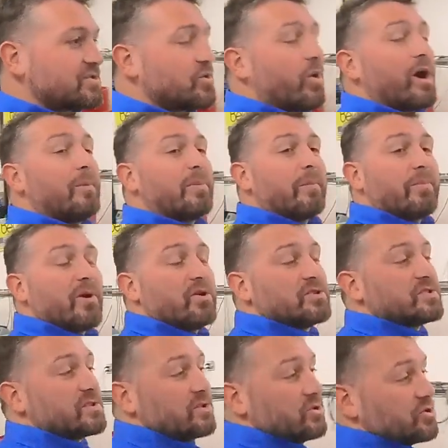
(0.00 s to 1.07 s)
So our
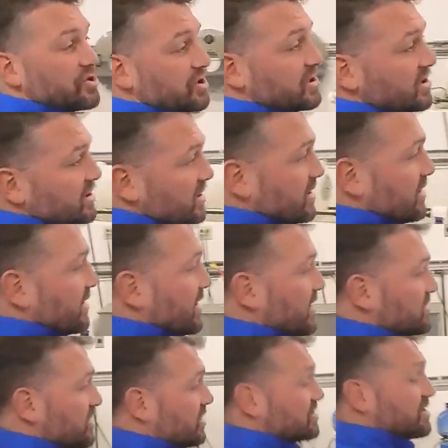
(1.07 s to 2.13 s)
proposed solution
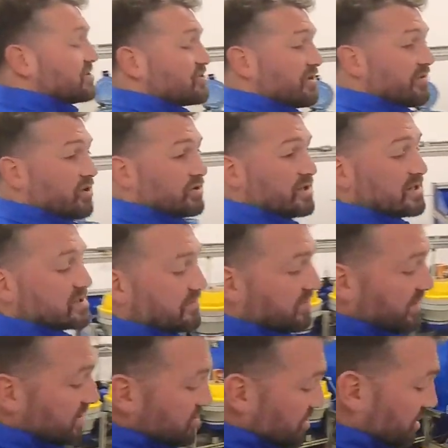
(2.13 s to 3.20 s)
is our centrifugal disc
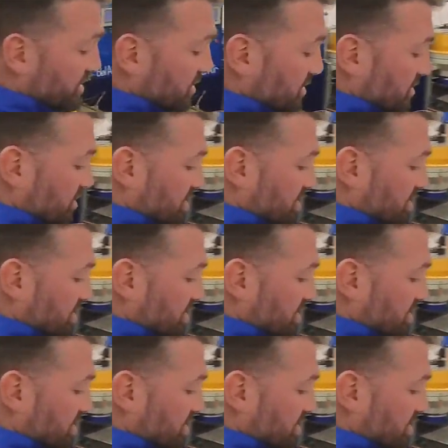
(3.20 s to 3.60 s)
finisher.